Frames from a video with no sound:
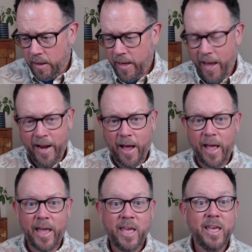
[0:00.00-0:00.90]
and I,
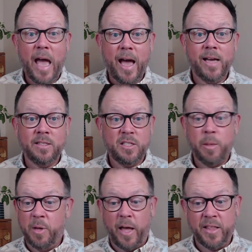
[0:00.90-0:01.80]
he has
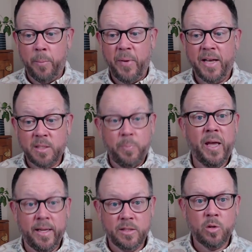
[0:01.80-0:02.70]
some of like the best pins